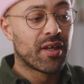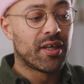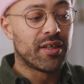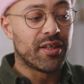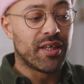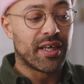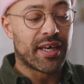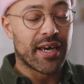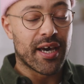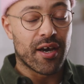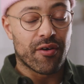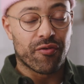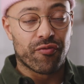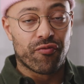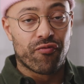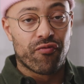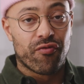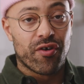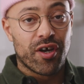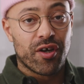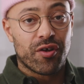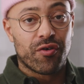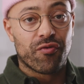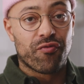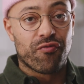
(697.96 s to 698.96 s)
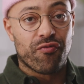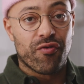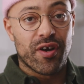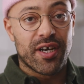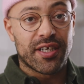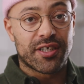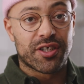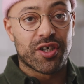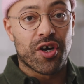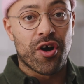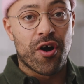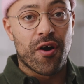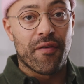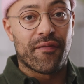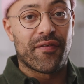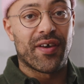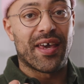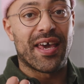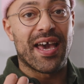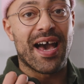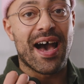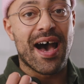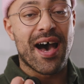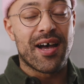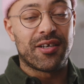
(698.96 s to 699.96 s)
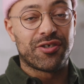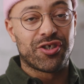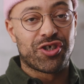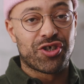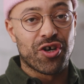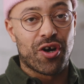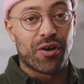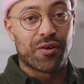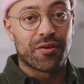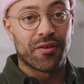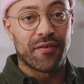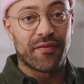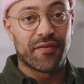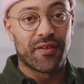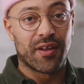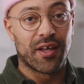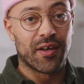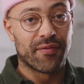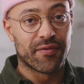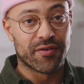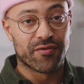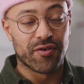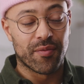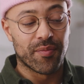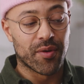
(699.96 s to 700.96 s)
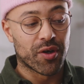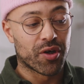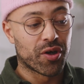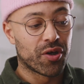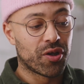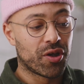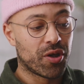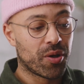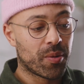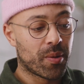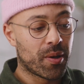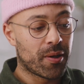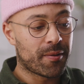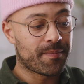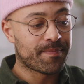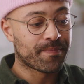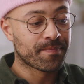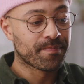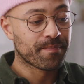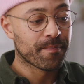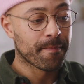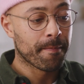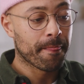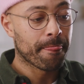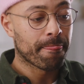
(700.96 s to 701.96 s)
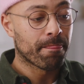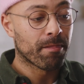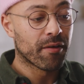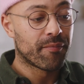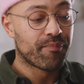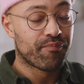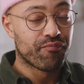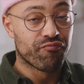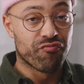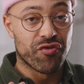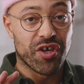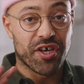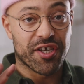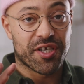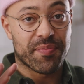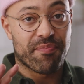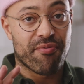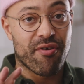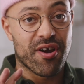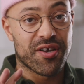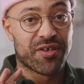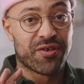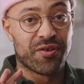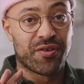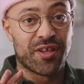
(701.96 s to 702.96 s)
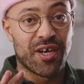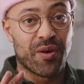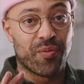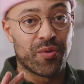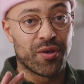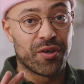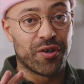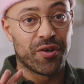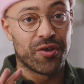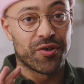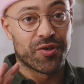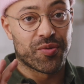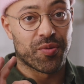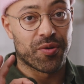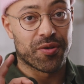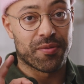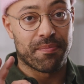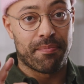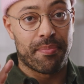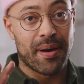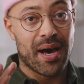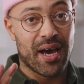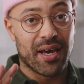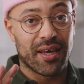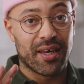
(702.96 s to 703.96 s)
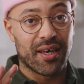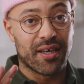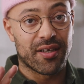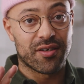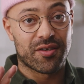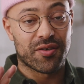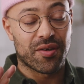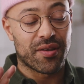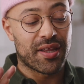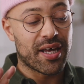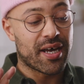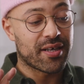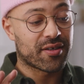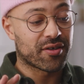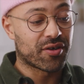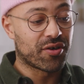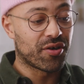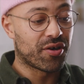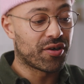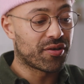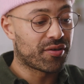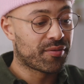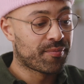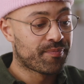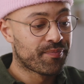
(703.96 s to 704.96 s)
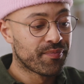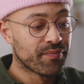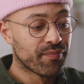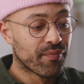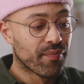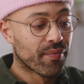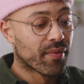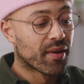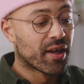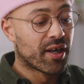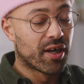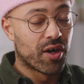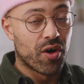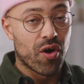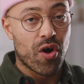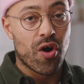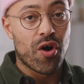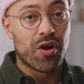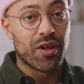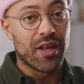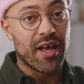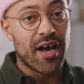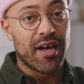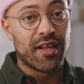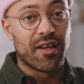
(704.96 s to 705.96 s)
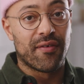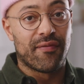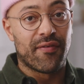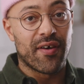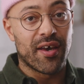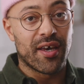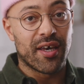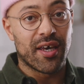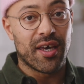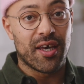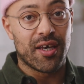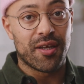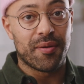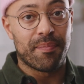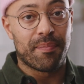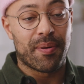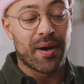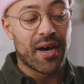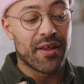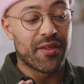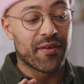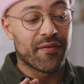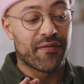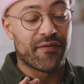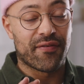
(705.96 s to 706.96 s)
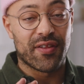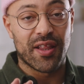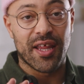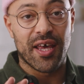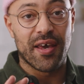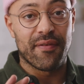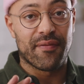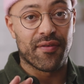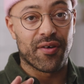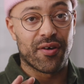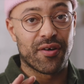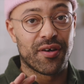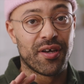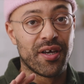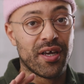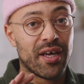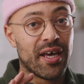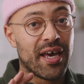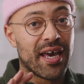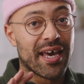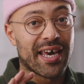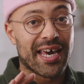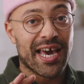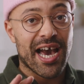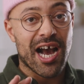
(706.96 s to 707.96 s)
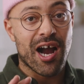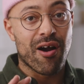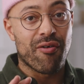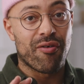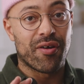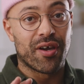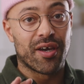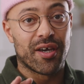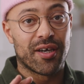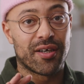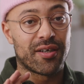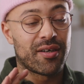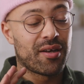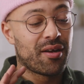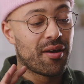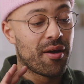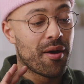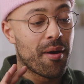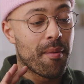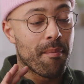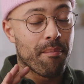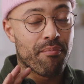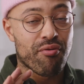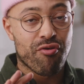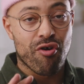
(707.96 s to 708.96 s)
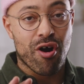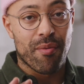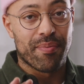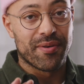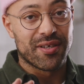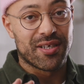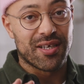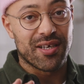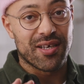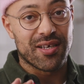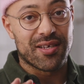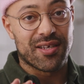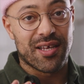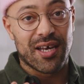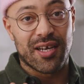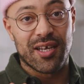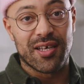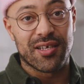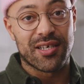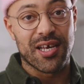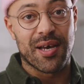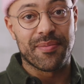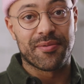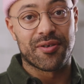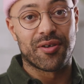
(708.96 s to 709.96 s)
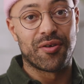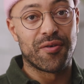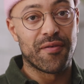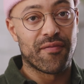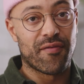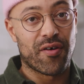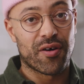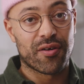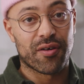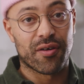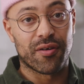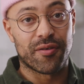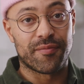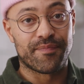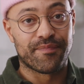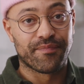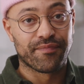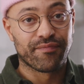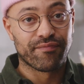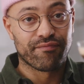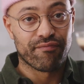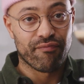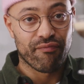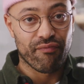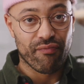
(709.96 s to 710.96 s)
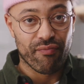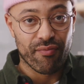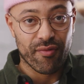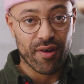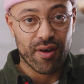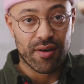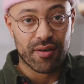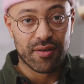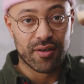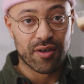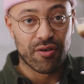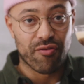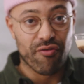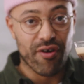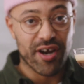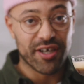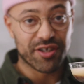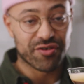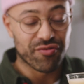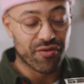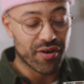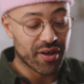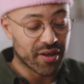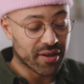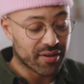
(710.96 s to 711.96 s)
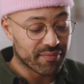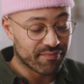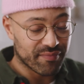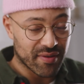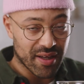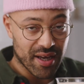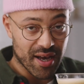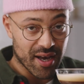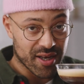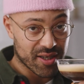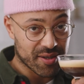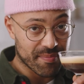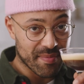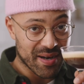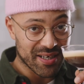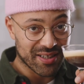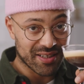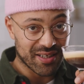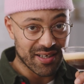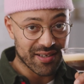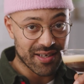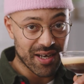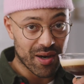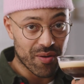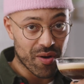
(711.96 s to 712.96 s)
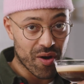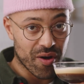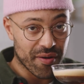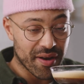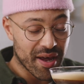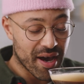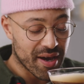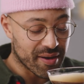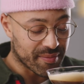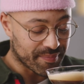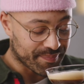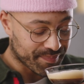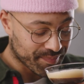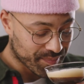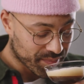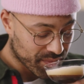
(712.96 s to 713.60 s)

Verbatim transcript: You get real rich coffee and chocolate flavors from the Kahlúa. The espresso that we used was banging, so that's good. All elevated by the flavor carrying properties that is Absolut Vodka. Great drink. I'll smash these out all night.